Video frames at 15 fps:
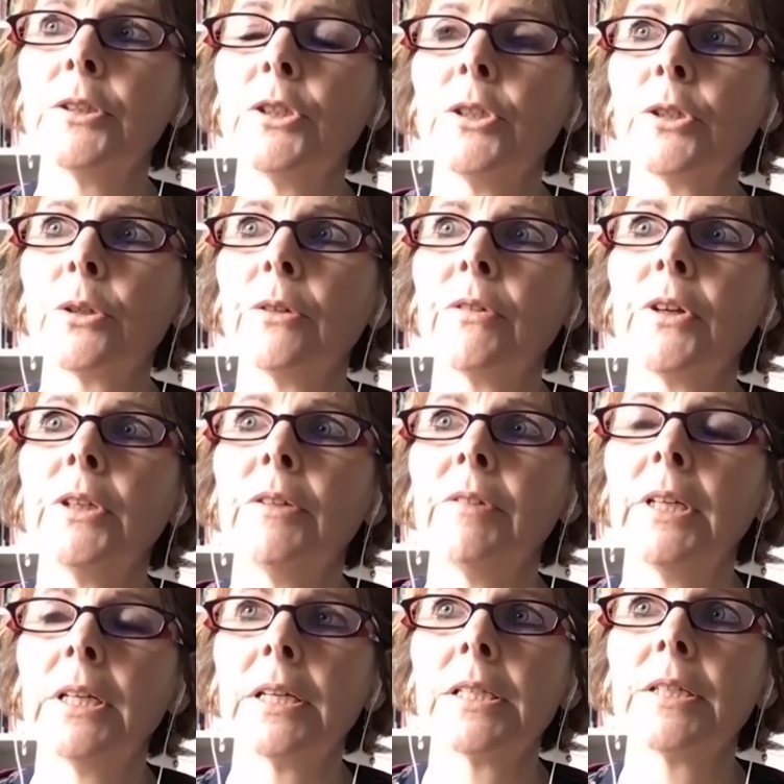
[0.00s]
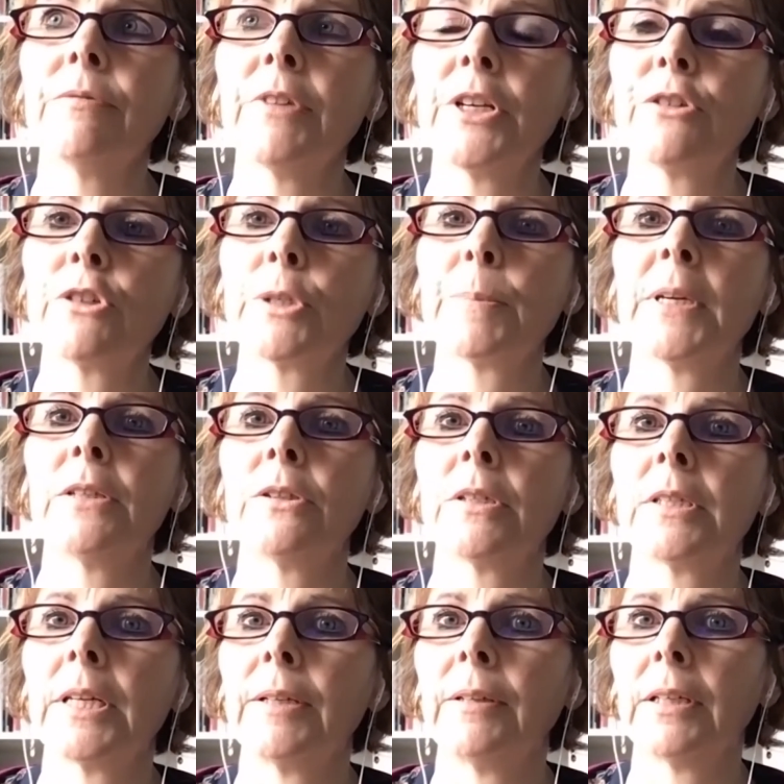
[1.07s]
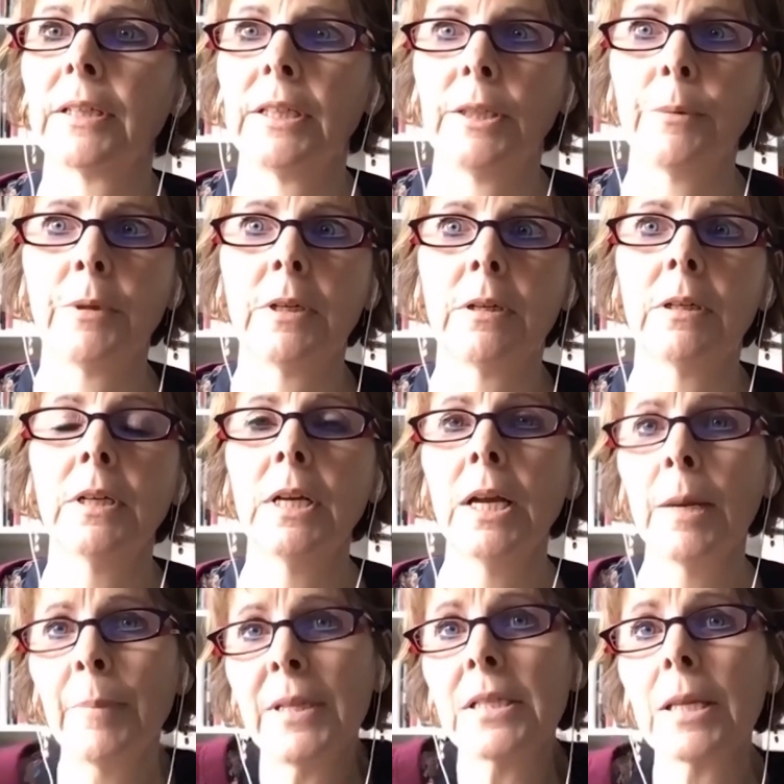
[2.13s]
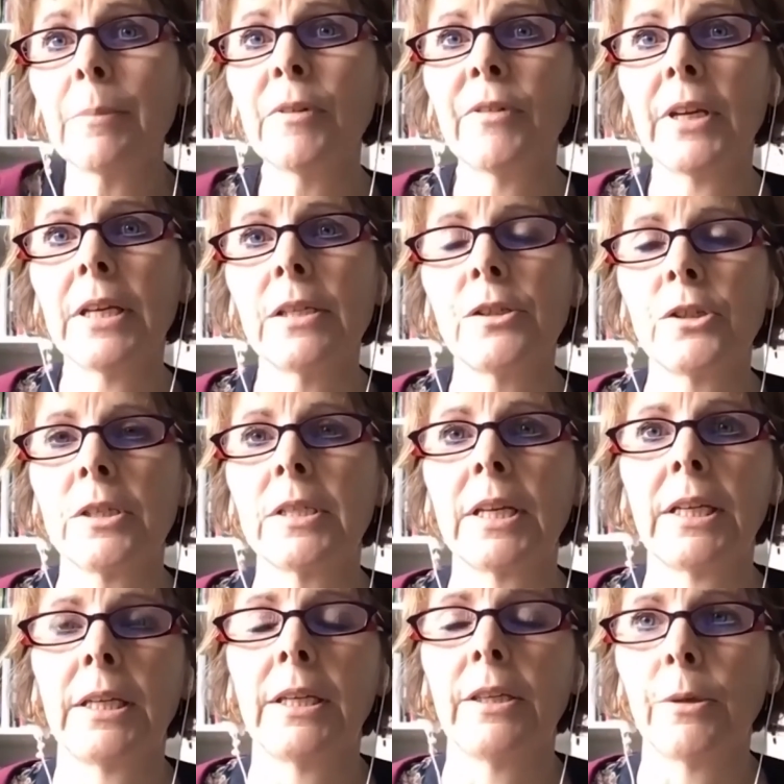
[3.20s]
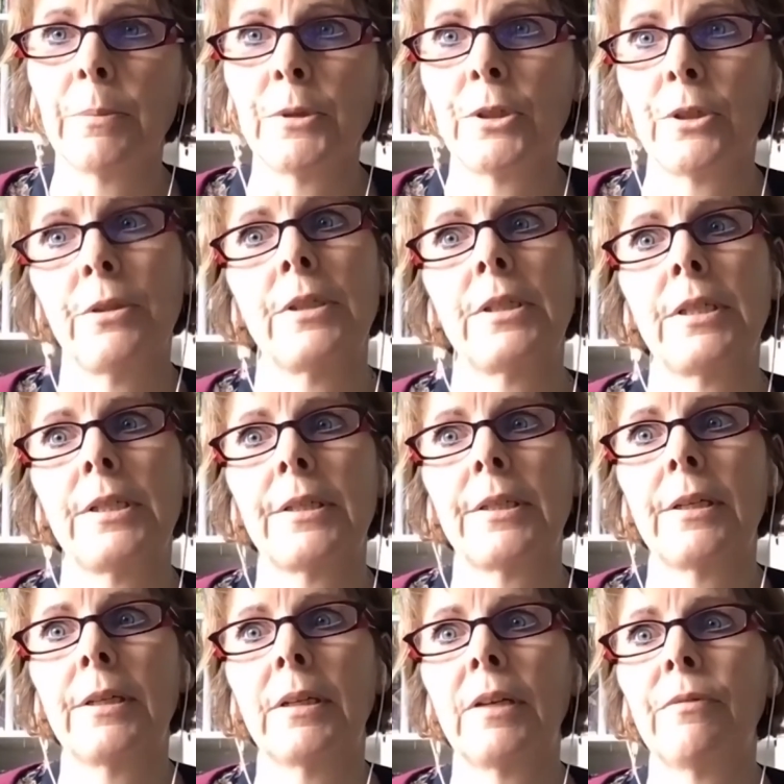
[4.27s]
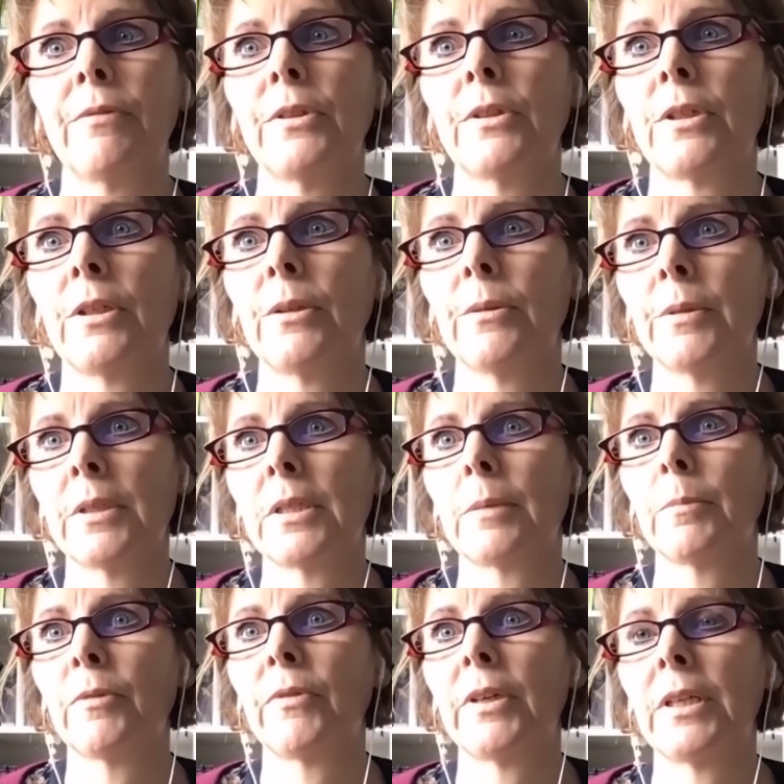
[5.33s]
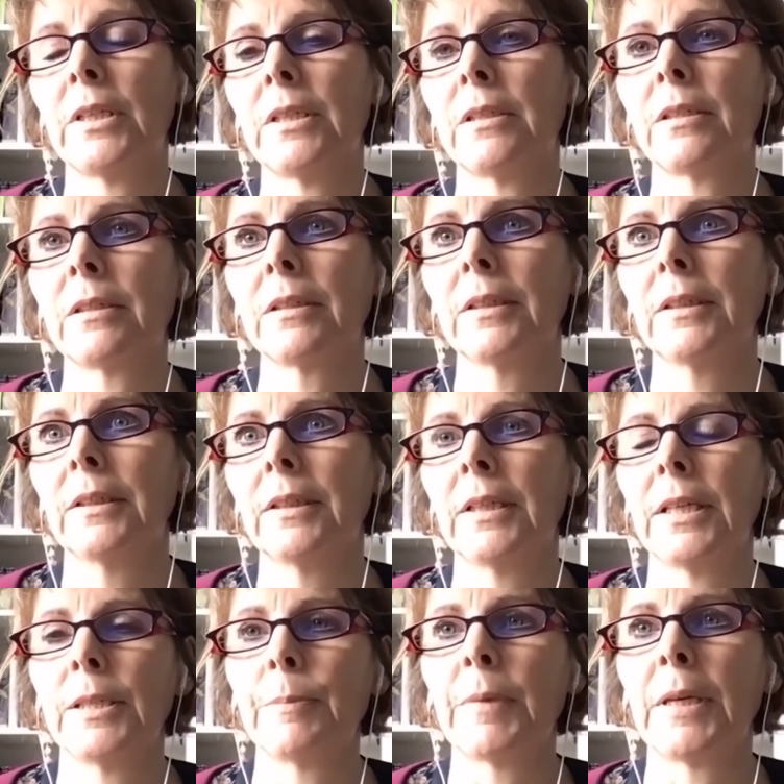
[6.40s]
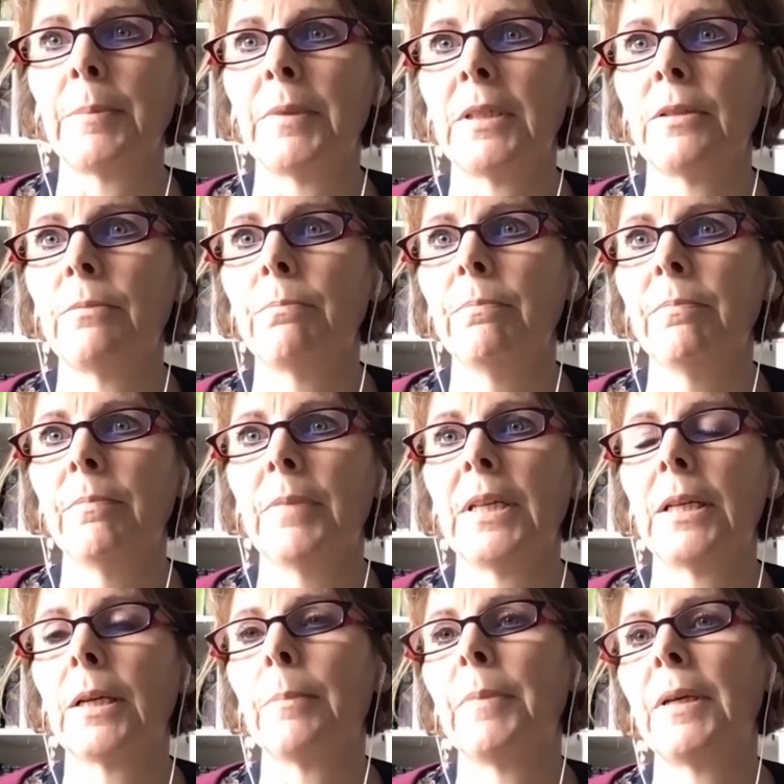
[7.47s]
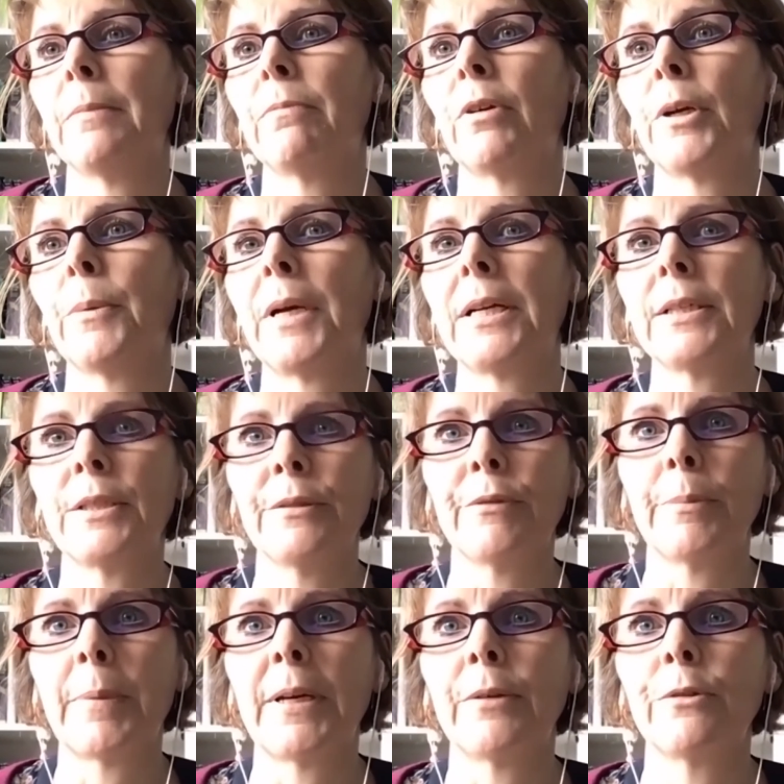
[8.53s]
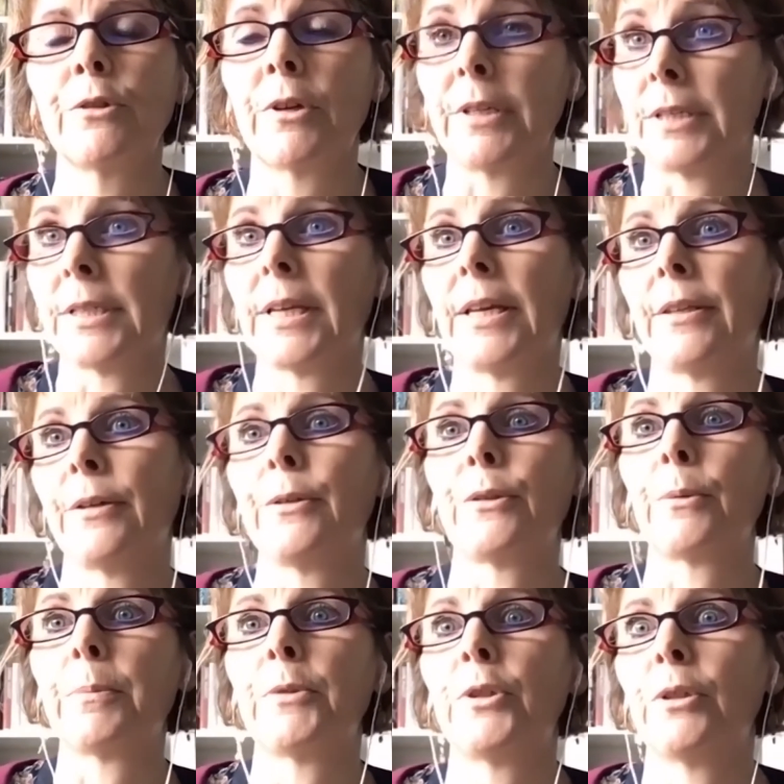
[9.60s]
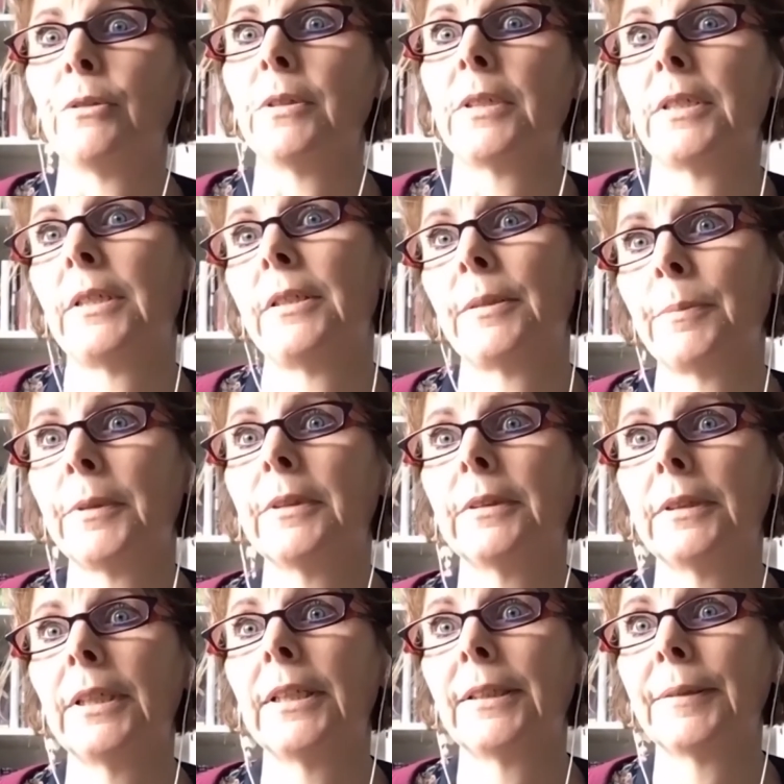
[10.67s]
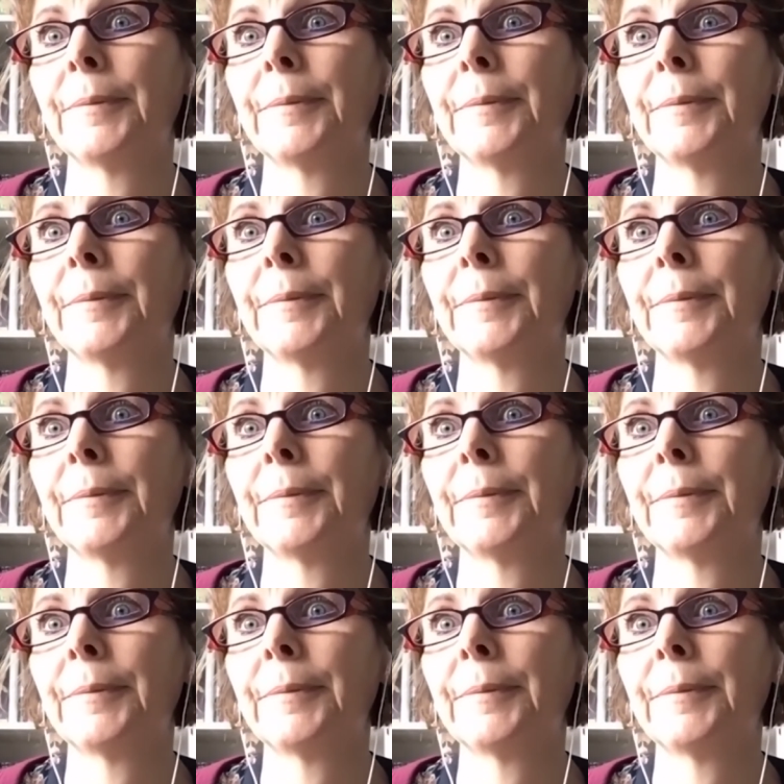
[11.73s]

you sort of only realise in retrospect just how lucky you are. I mean, some of it is just taking the opportunities that are given to you, and some of it is maybe being a bit proactive about trying to get those opportunities. But yeah.